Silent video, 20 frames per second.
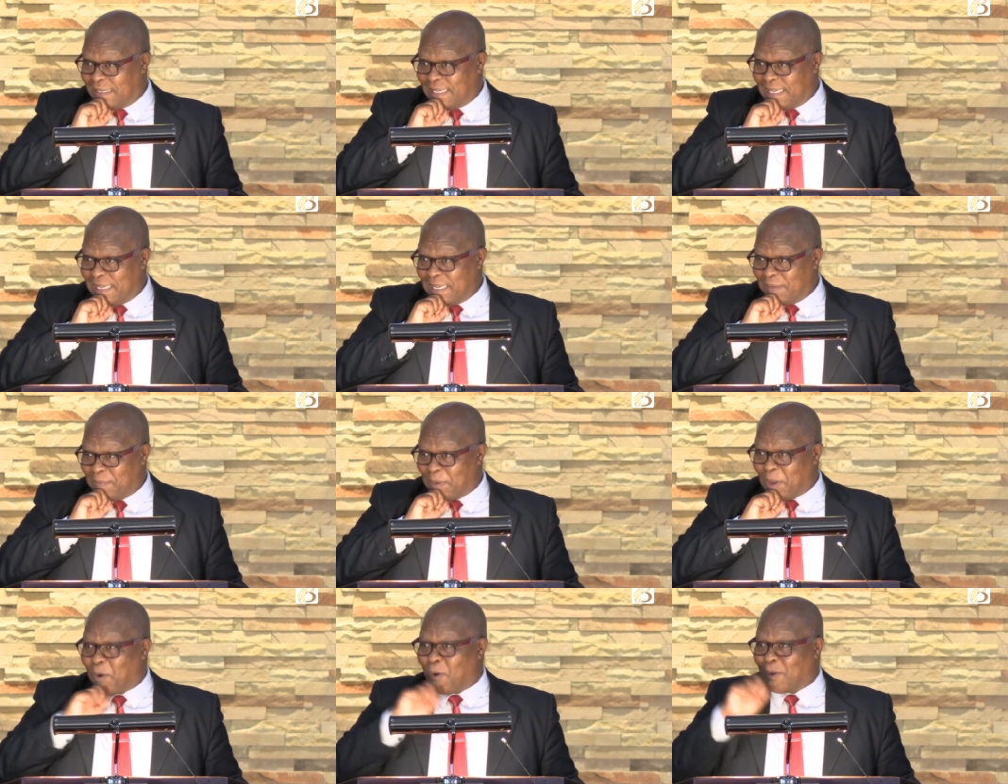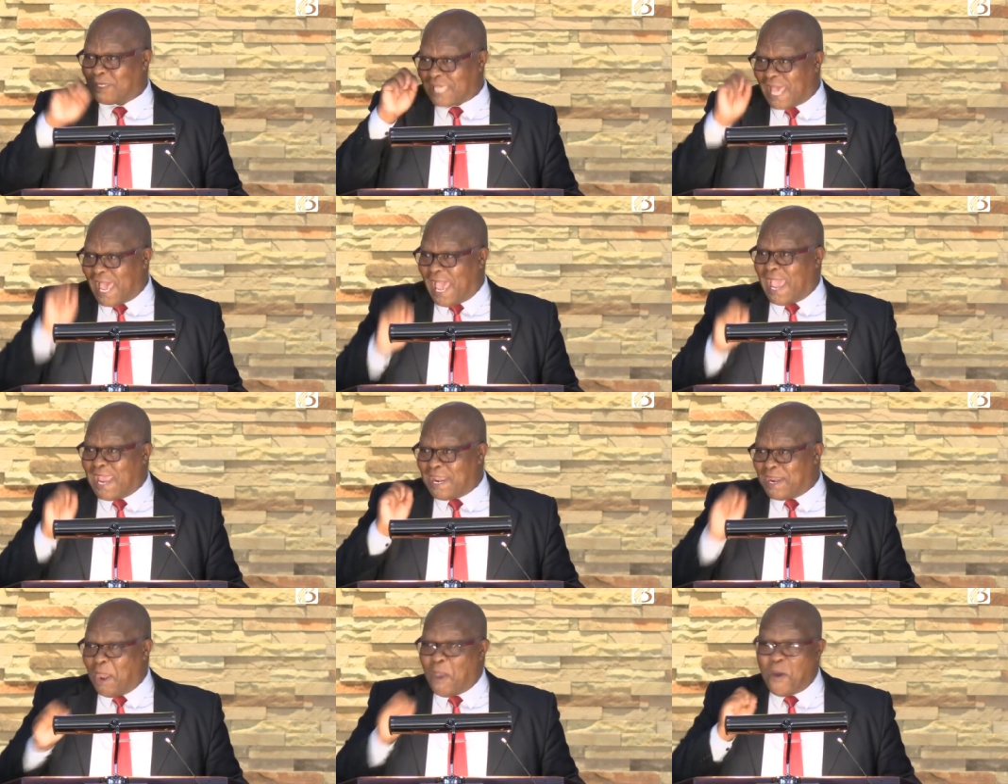because I
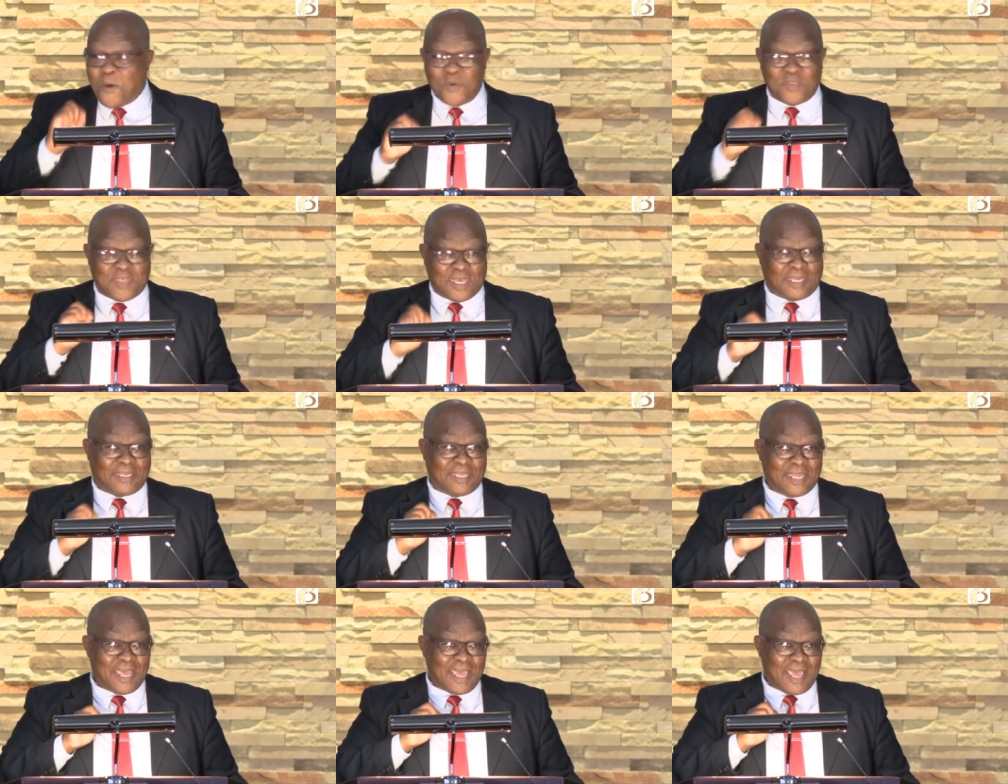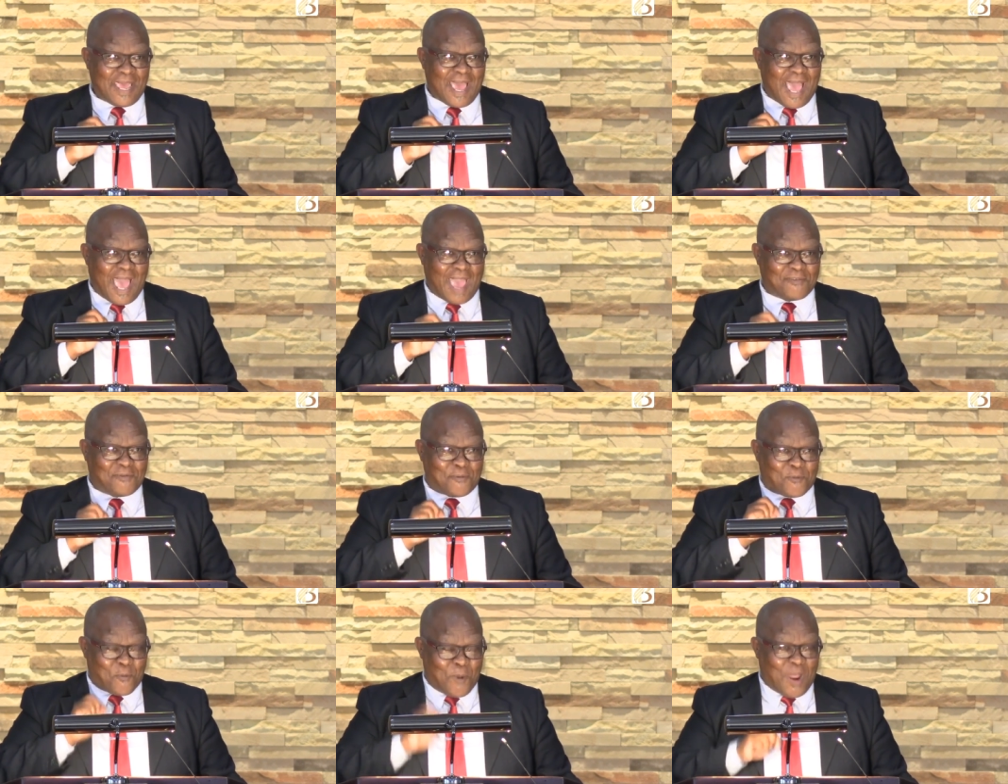know that
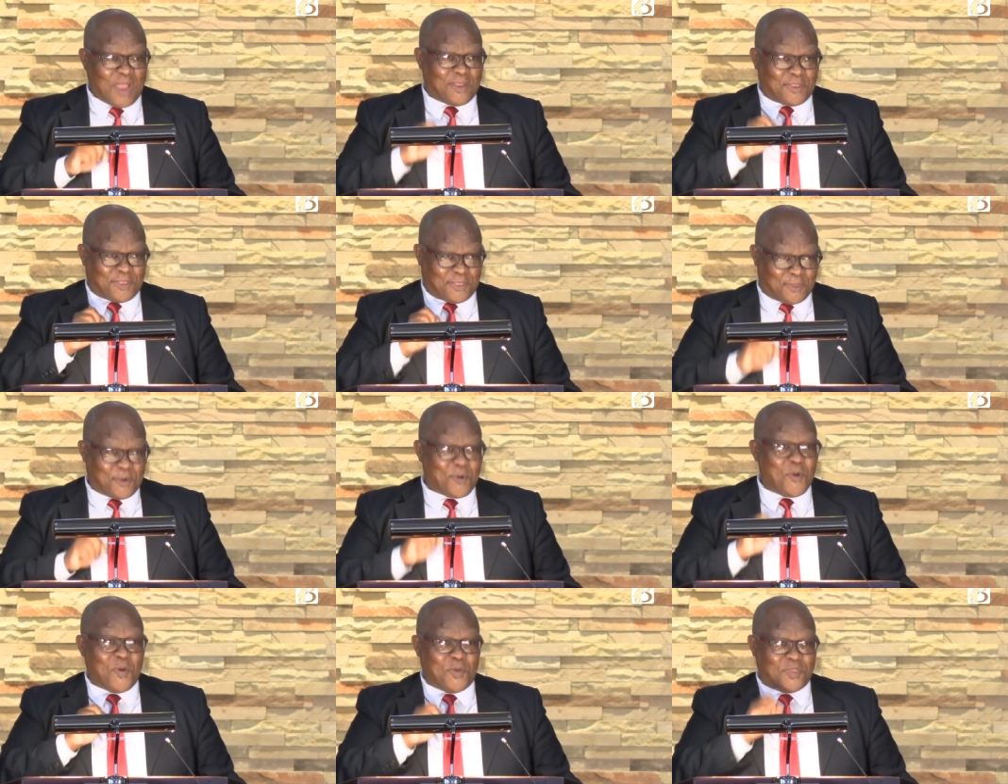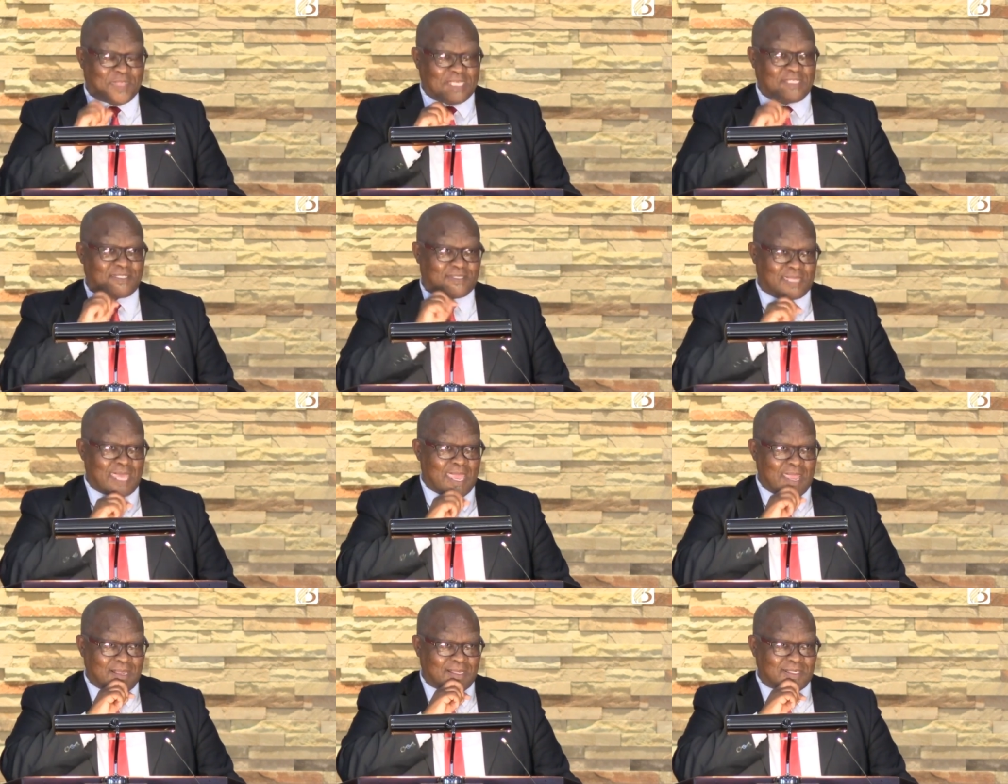I've went through these
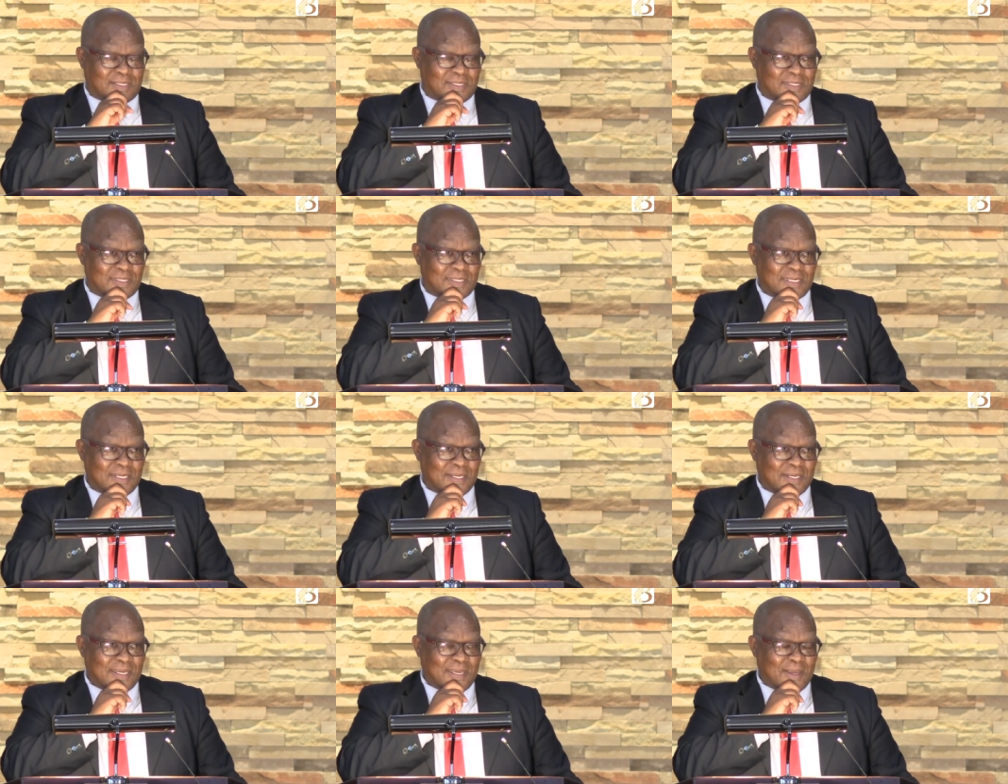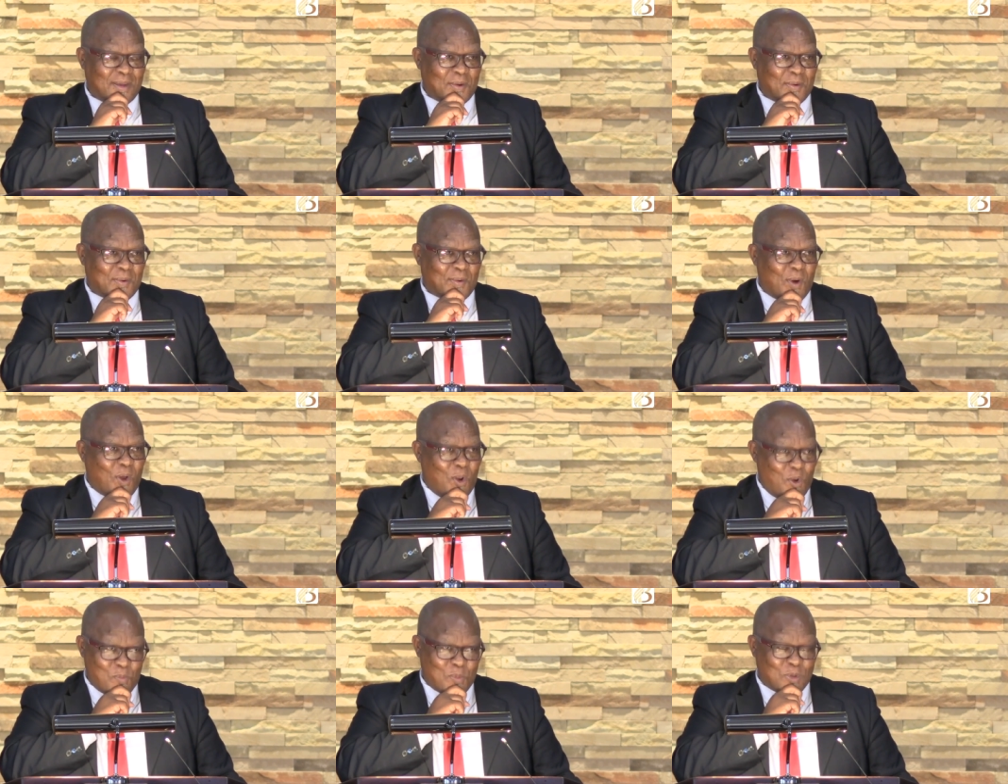things
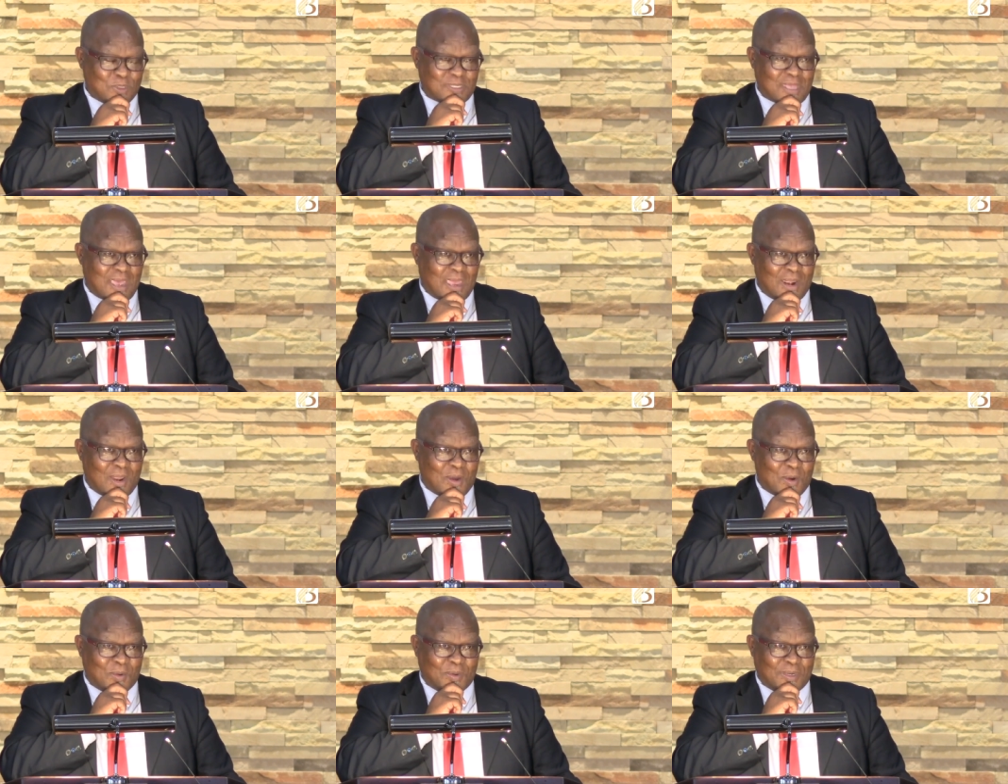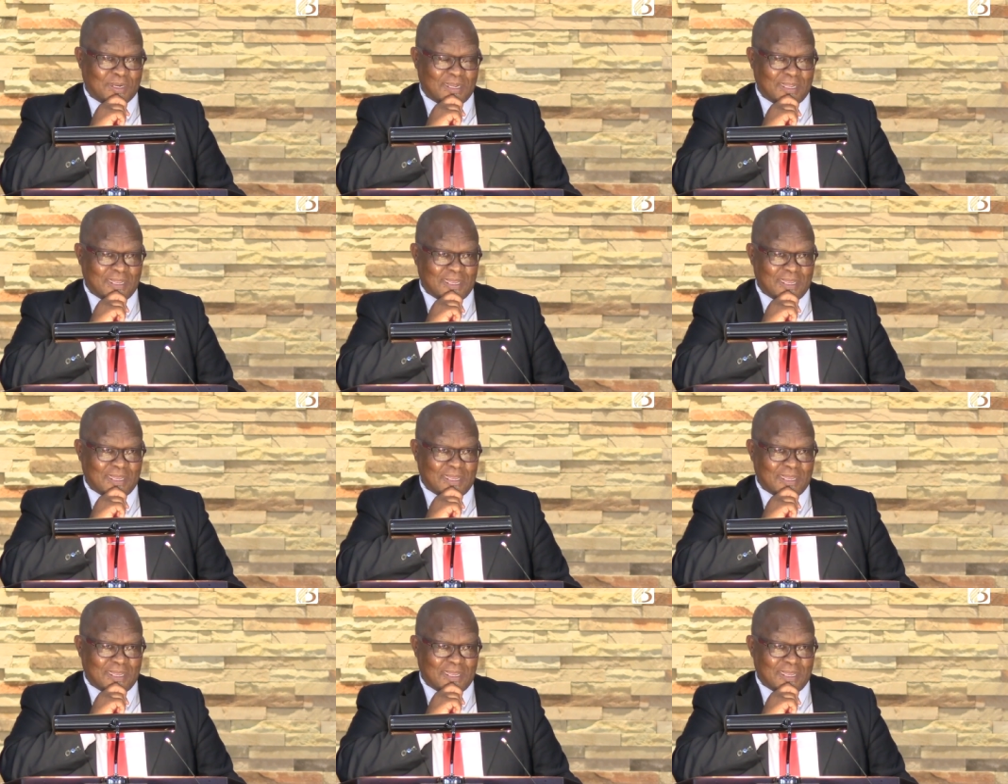almost alone.